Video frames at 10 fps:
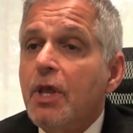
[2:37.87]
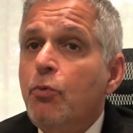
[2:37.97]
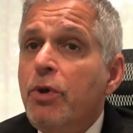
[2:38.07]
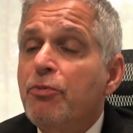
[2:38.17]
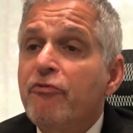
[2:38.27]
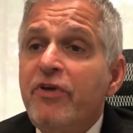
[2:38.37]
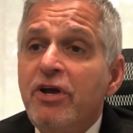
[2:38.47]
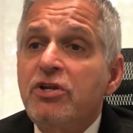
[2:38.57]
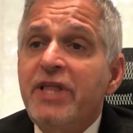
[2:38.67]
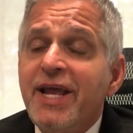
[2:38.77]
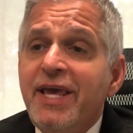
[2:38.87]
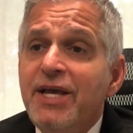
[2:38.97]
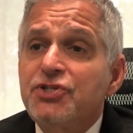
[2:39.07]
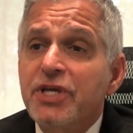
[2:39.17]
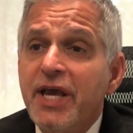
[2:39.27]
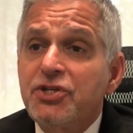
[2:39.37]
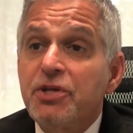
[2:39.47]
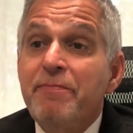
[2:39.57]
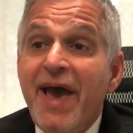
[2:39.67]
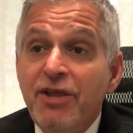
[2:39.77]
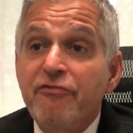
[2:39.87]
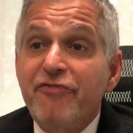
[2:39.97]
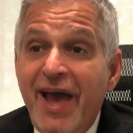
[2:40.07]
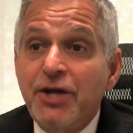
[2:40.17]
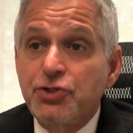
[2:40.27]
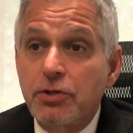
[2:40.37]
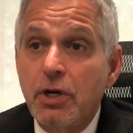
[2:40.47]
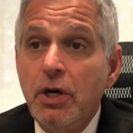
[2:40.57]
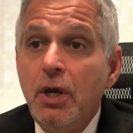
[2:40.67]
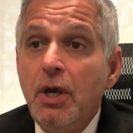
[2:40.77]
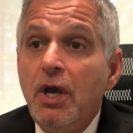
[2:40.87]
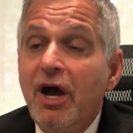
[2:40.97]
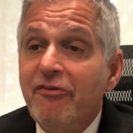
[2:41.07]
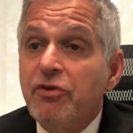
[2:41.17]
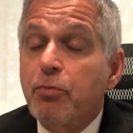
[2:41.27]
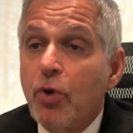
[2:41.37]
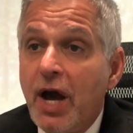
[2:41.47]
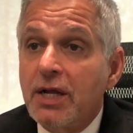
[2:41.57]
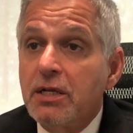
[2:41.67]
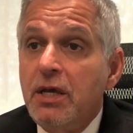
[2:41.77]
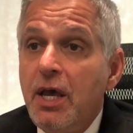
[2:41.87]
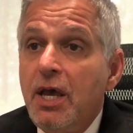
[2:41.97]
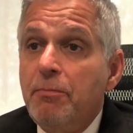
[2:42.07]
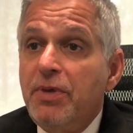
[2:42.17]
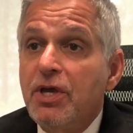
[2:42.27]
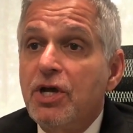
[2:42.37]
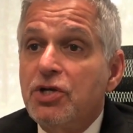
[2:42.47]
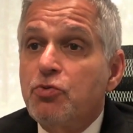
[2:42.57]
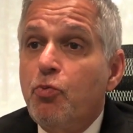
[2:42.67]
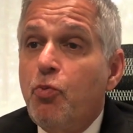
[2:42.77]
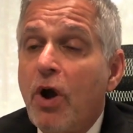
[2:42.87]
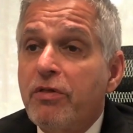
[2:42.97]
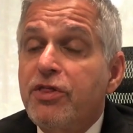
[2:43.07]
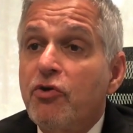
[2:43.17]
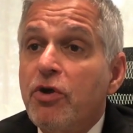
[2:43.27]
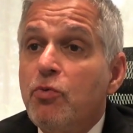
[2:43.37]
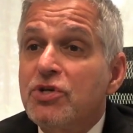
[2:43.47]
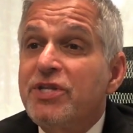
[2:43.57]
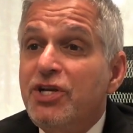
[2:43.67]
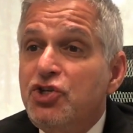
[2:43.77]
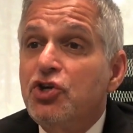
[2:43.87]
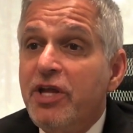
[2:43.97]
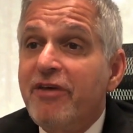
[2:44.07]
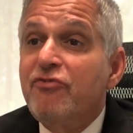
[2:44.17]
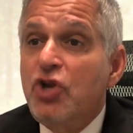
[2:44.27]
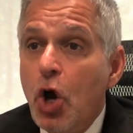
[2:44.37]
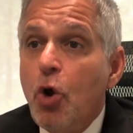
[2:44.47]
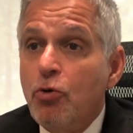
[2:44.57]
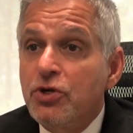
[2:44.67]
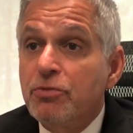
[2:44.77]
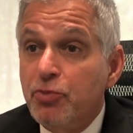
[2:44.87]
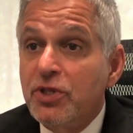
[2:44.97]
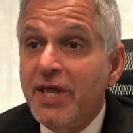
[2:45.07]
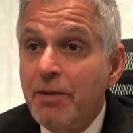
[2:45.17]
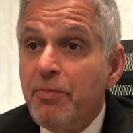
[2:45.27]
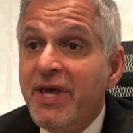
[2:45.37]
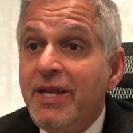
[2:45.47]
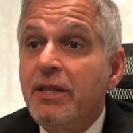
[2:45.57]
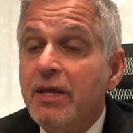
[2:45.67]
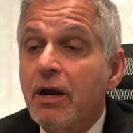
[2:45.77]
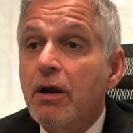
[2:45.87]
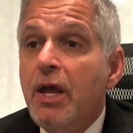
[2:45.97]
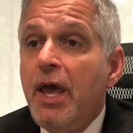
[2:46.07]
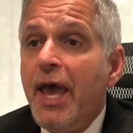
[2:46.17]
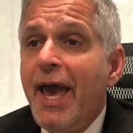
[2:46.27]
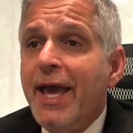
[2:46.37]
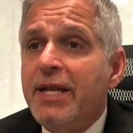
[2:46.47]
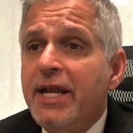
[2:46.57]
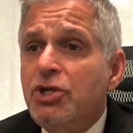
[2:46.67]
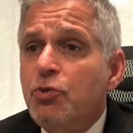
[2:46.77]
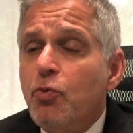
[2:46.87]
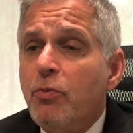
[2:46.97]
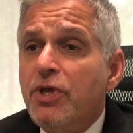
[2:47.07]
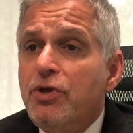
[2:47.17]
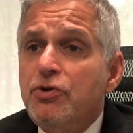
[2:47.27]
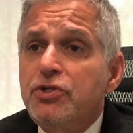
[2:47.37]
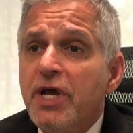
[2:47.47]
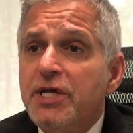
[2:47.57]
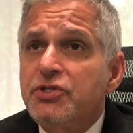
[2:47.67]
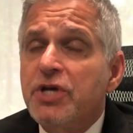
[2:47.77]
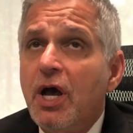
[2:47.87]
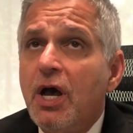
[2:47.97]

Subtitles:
We prevailed in that case against the manufacturer of the product because our theory was they should have known to put that pin in there. And what we used as